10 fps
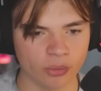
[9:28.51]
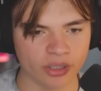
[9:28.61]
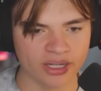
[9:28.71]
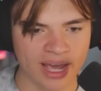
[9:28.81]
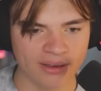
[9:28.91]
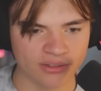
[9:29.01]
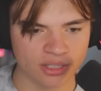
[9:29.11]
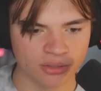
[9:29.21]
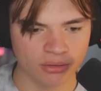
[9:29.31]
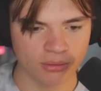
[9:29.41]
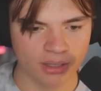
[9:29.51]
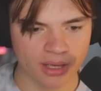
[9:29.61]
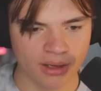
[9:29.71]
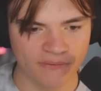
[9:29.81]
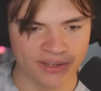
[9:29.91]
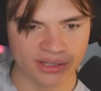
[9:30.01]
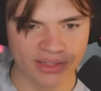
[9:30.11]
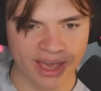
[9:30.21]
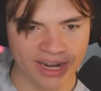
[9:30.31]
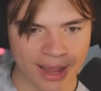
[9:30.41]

We're going to have to fix that.